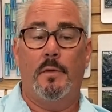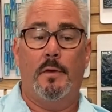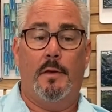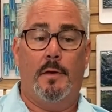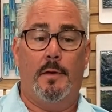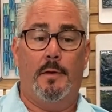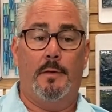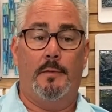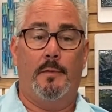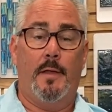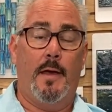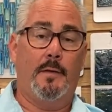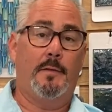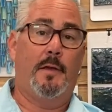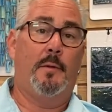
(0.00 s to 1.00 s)
And
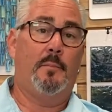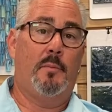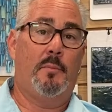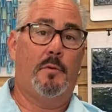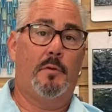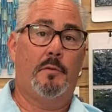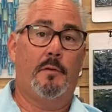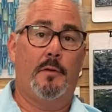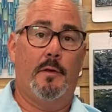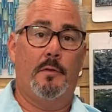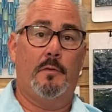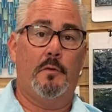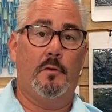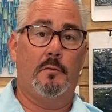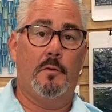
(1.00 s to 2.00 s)
that type of
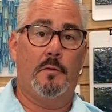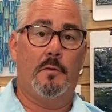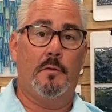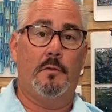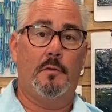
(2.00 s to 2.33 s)
personalized service is